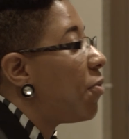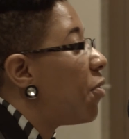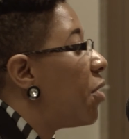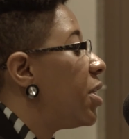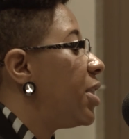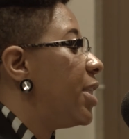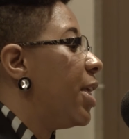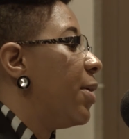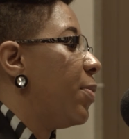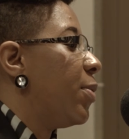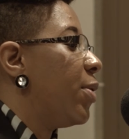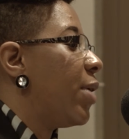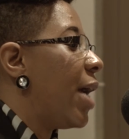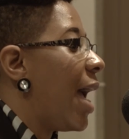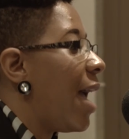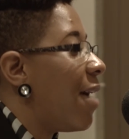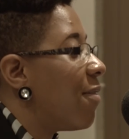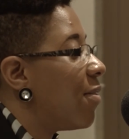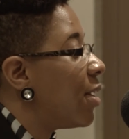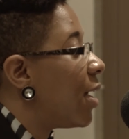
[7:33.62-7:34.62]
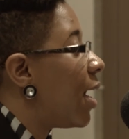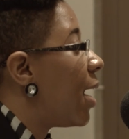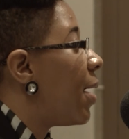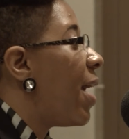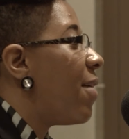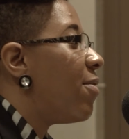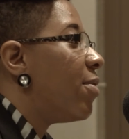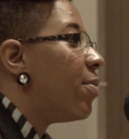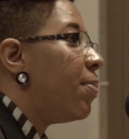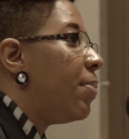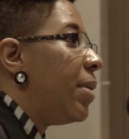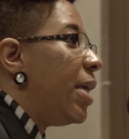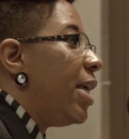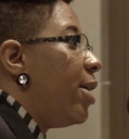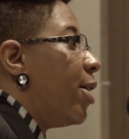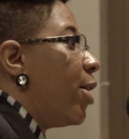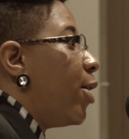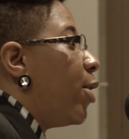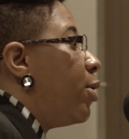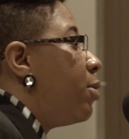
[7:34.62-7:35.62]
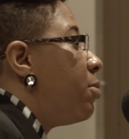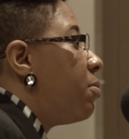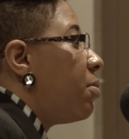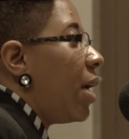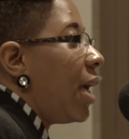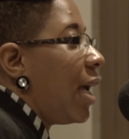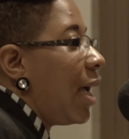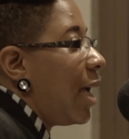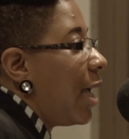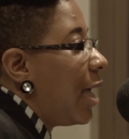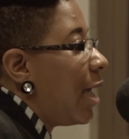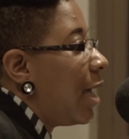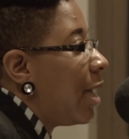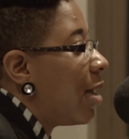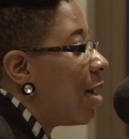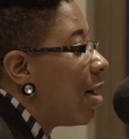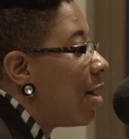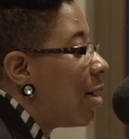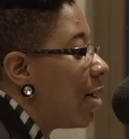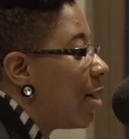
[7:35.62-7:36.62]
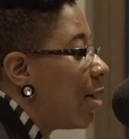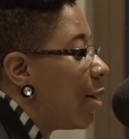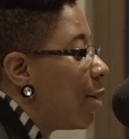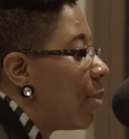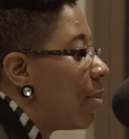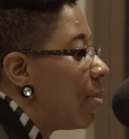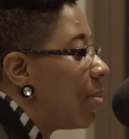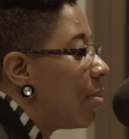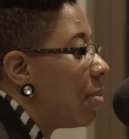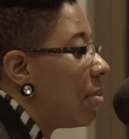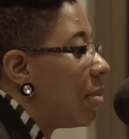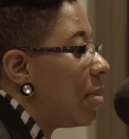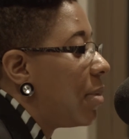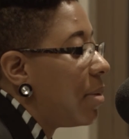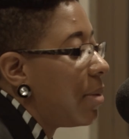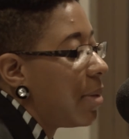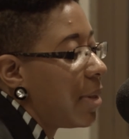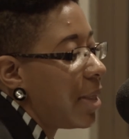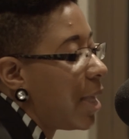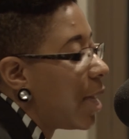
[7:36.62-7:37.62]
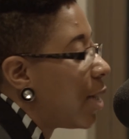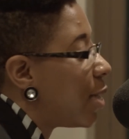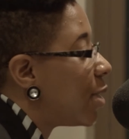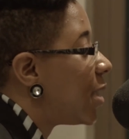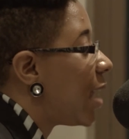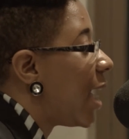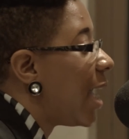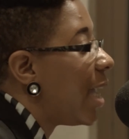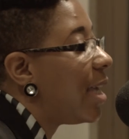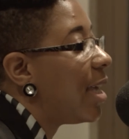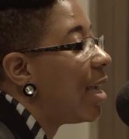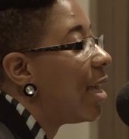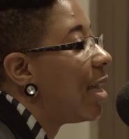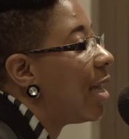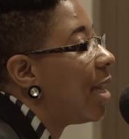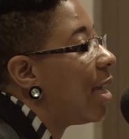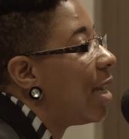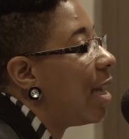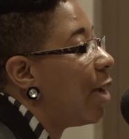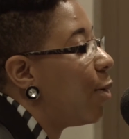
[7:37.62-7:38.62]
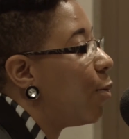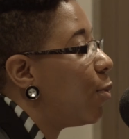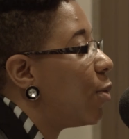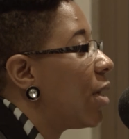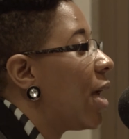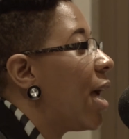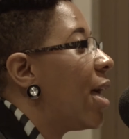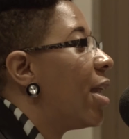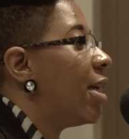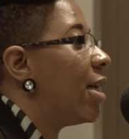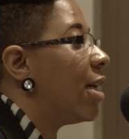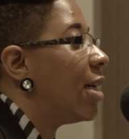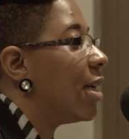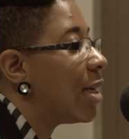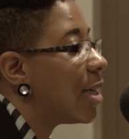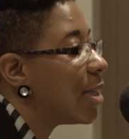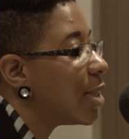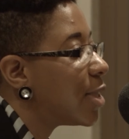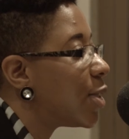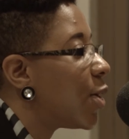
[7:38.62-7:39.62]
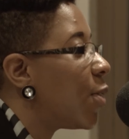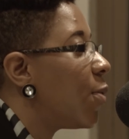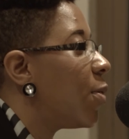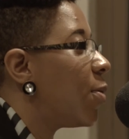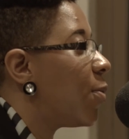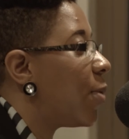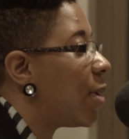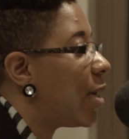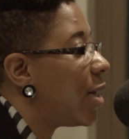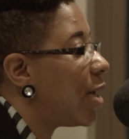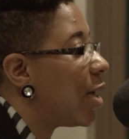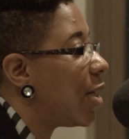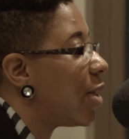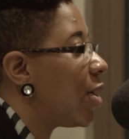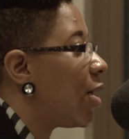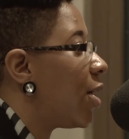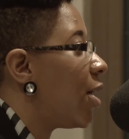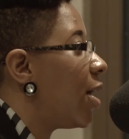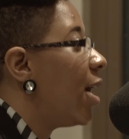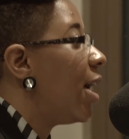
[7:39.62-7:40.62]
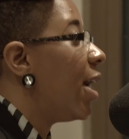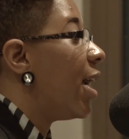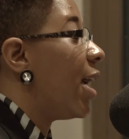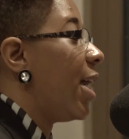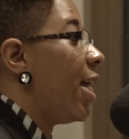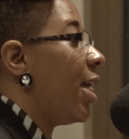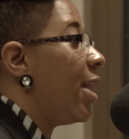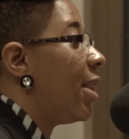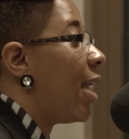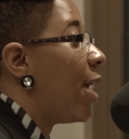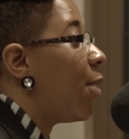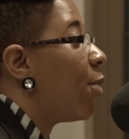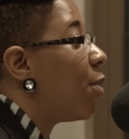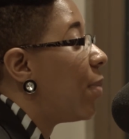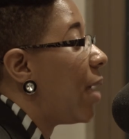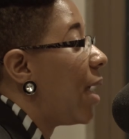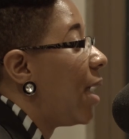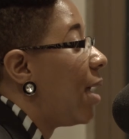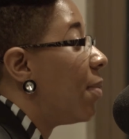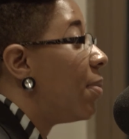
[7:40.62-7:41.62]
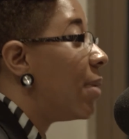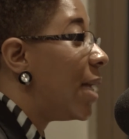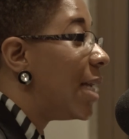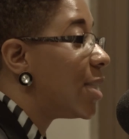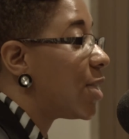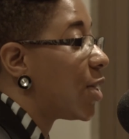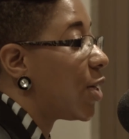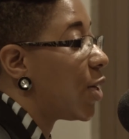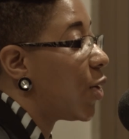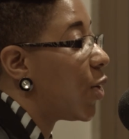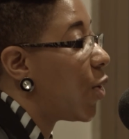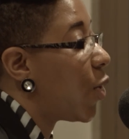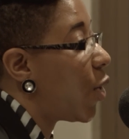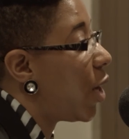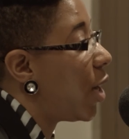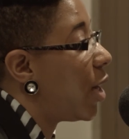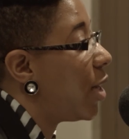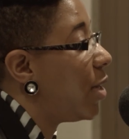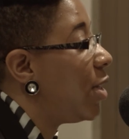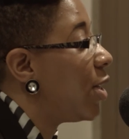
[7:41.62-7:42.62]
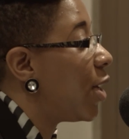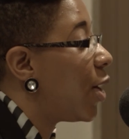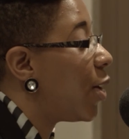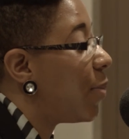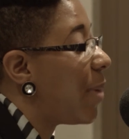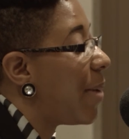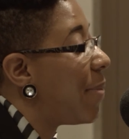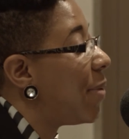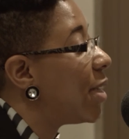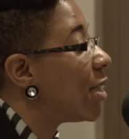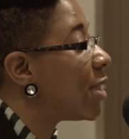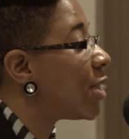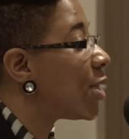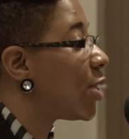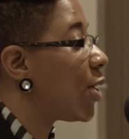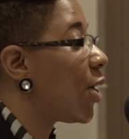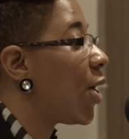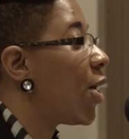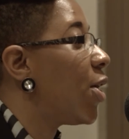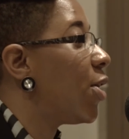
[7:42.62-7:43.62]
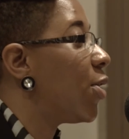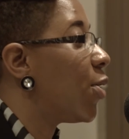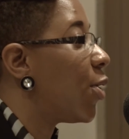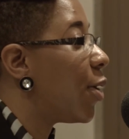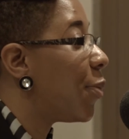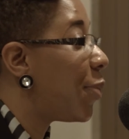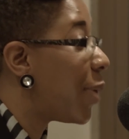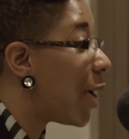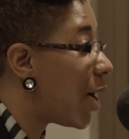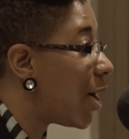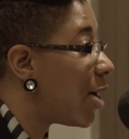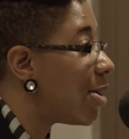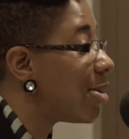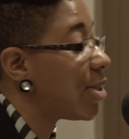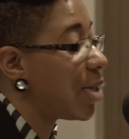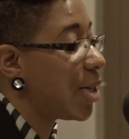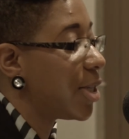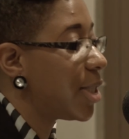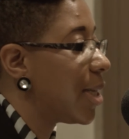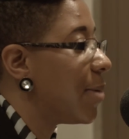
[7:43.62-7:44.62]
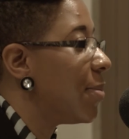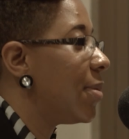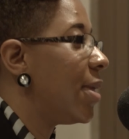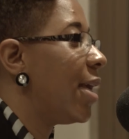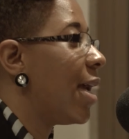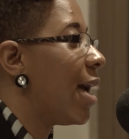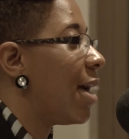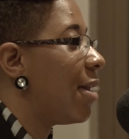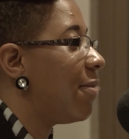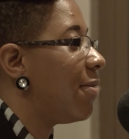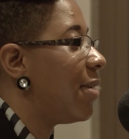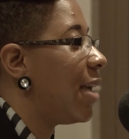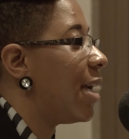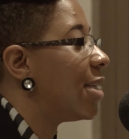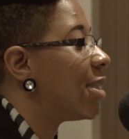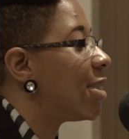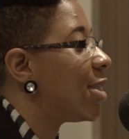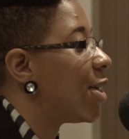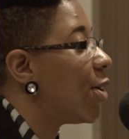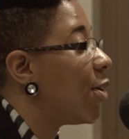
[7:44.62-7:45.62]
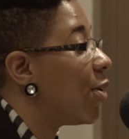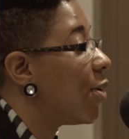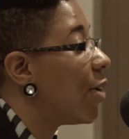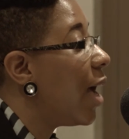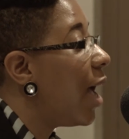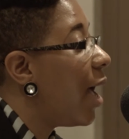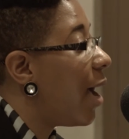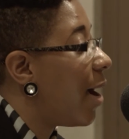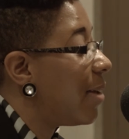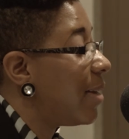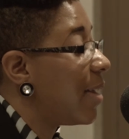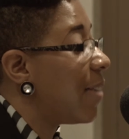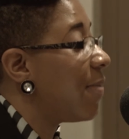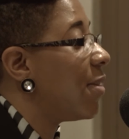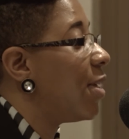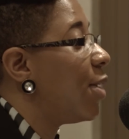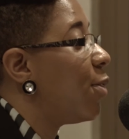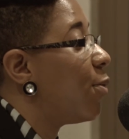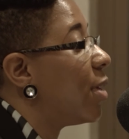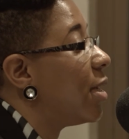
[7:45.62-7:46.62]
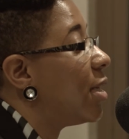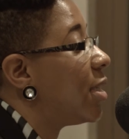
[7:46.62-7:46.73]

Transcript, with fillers: for example, I have a, I have a pea coat and um, they'll take it and we'll kind of consult with one another and they will make a blazer or you know maybe a skirt or a purse or something out of that so i definitely